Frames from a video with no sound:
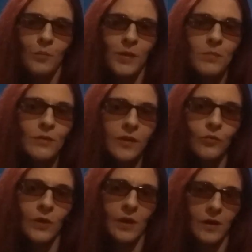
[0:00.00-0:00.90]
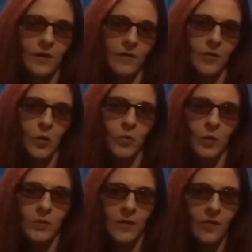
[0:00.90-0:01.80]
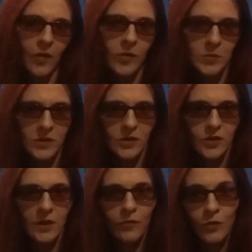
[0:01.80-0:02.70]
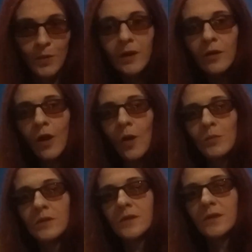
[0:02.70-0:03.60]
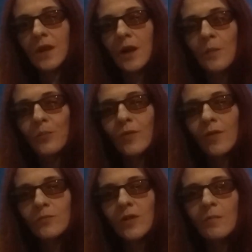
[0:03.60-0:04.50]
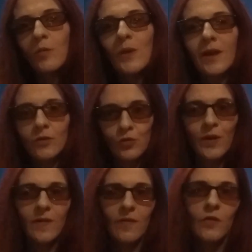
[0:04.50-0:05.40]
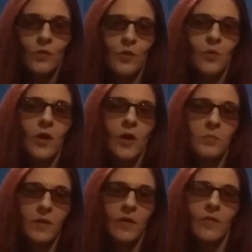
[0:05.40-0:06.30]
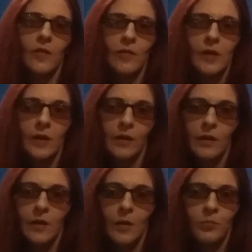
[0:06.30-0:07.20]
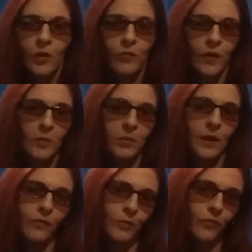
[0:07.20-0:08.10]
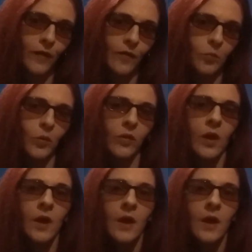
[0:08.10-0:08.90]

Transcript: People don't realise, though, that when they sign the petition, if you make a comment, sometimes we can trace who you are because there's like a profile pic from Facebook.